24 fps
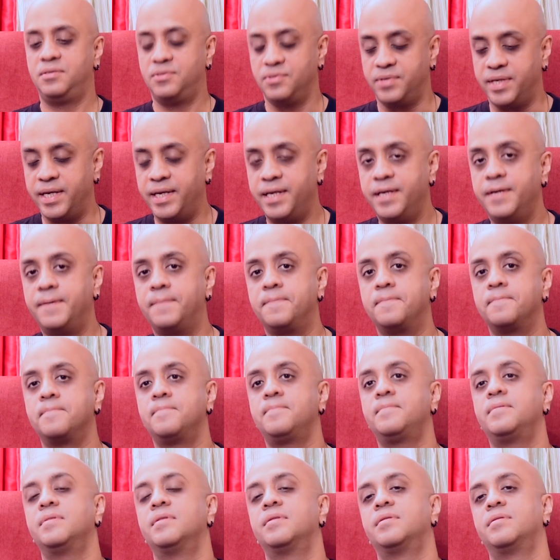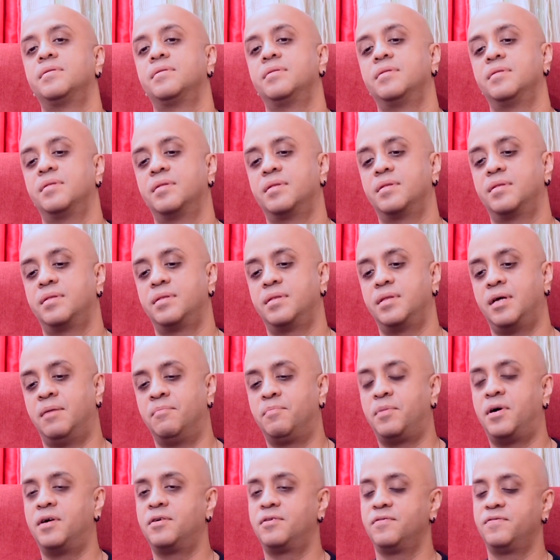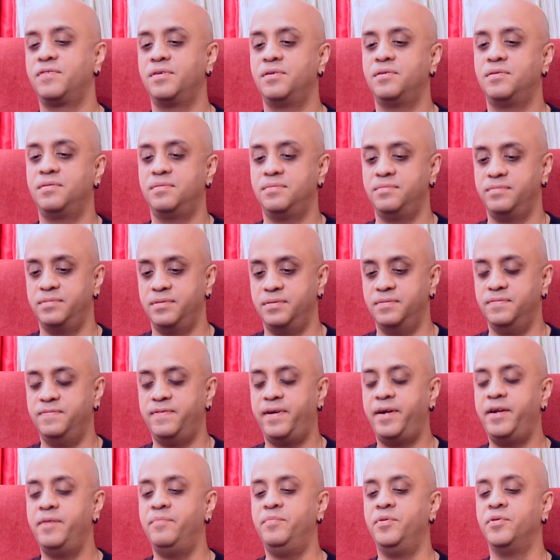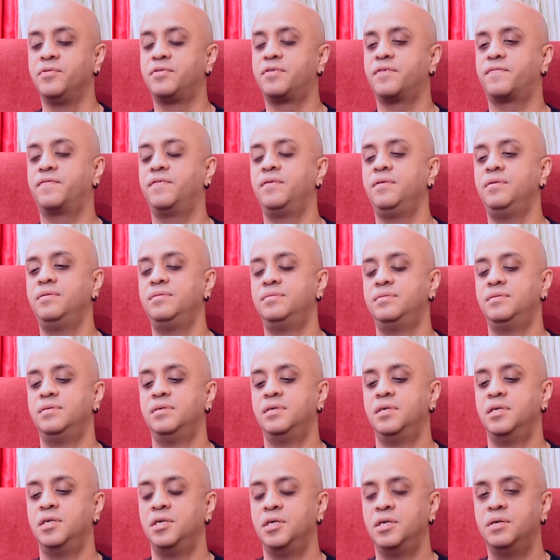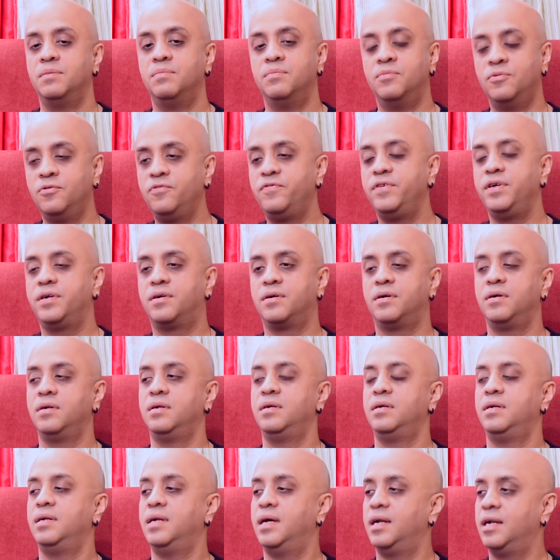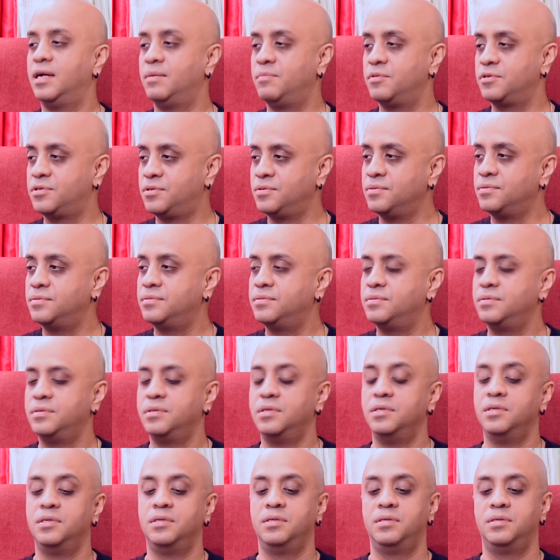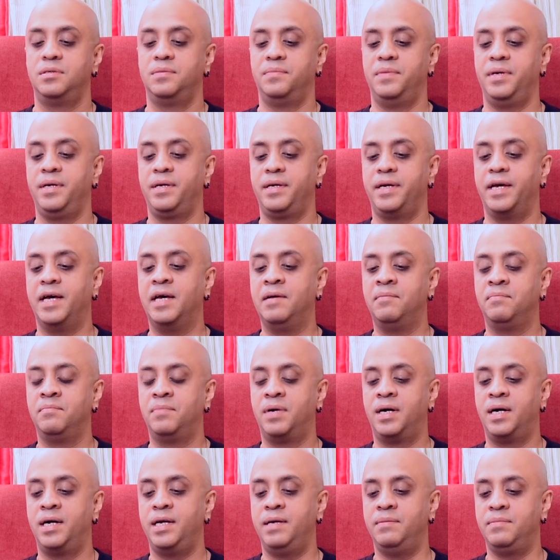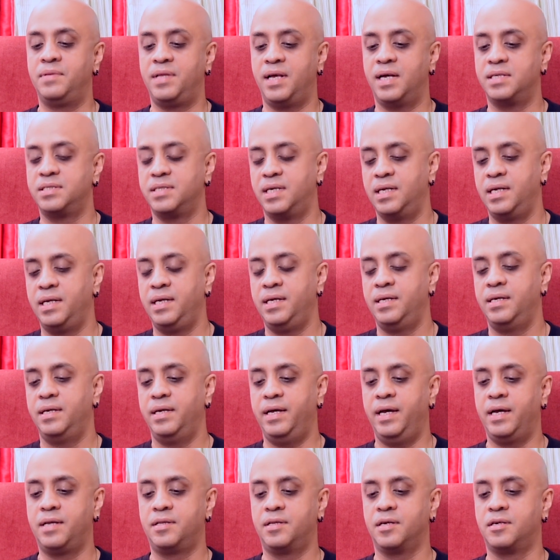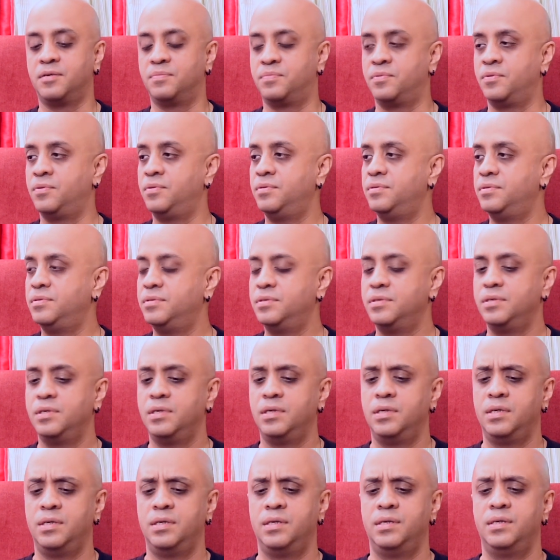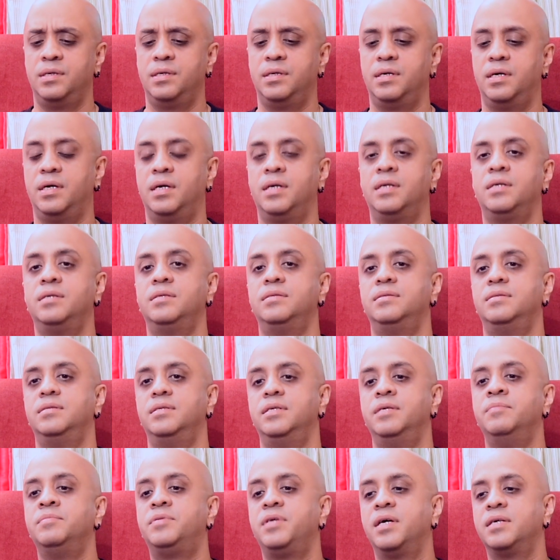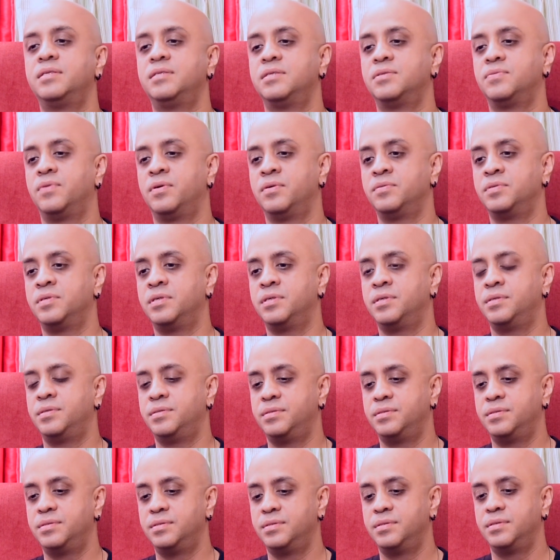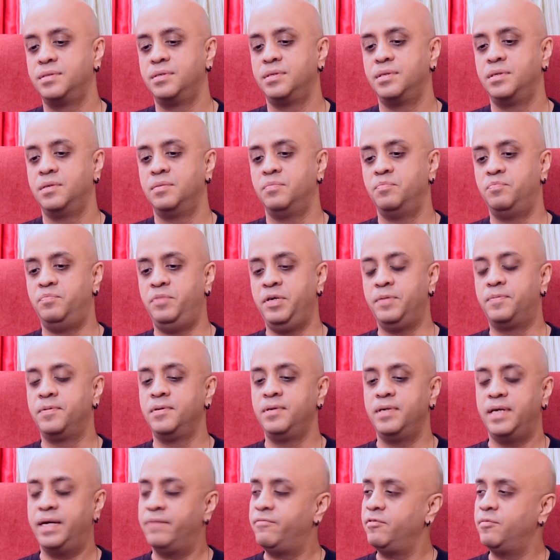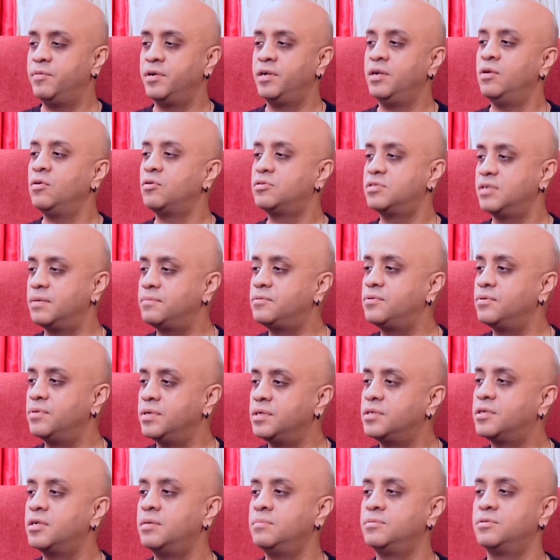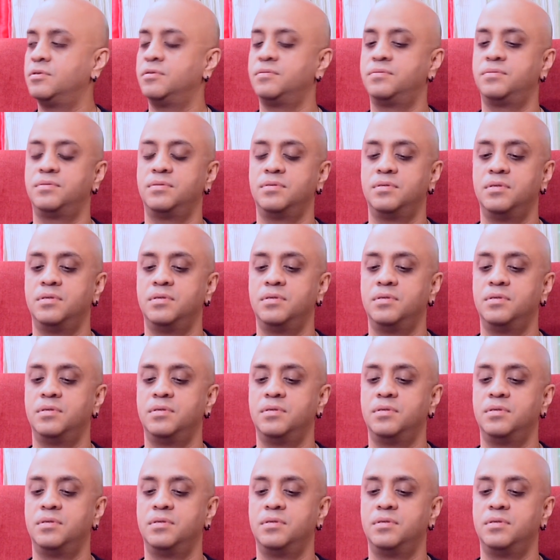Today I'm part of a very beautiful movie called Laila Majnu, being helmed by Imtiaz Ali, Ekta Kapoor. And Imtiaz is one of the people everybody looks up to in terms of